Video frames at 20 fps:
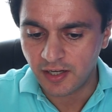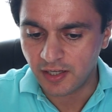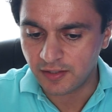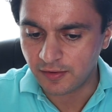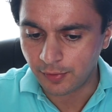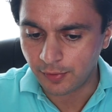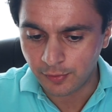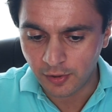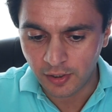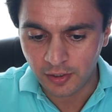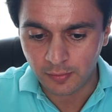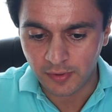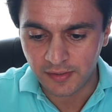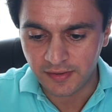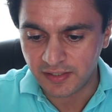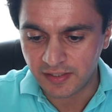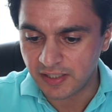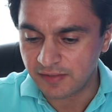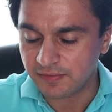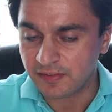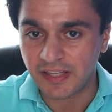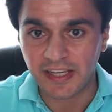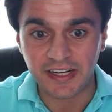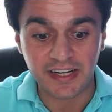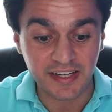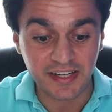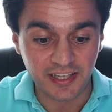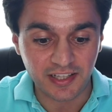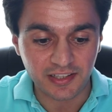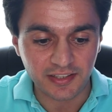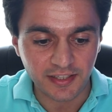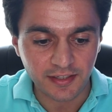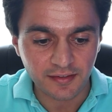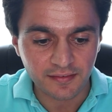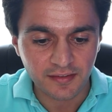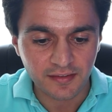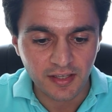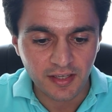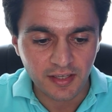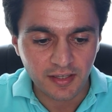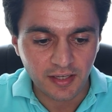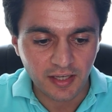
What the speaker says: and the third one didn't even get any clicks.